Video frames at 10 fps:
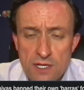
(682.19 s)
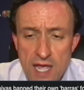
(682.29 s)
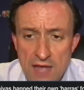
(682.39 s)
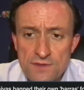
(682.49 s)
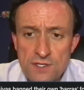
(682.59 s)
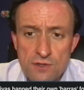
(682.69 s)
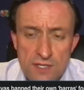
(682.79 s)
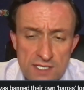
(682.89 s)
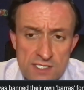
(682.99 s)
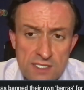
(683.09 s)
after
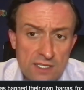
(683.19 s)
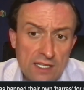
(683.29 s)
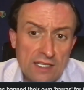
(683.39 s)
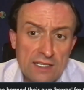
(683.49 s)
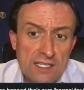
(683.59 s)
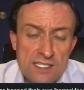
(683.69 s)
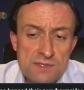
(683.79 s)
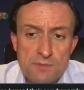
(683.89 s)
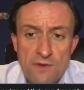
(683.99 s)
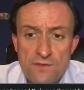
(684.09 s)
this, in this
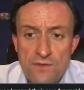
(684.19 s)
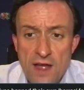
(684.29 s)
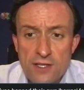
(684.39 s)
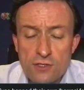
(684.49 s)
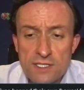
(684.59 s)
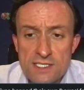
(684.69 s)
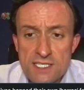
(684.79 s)
violent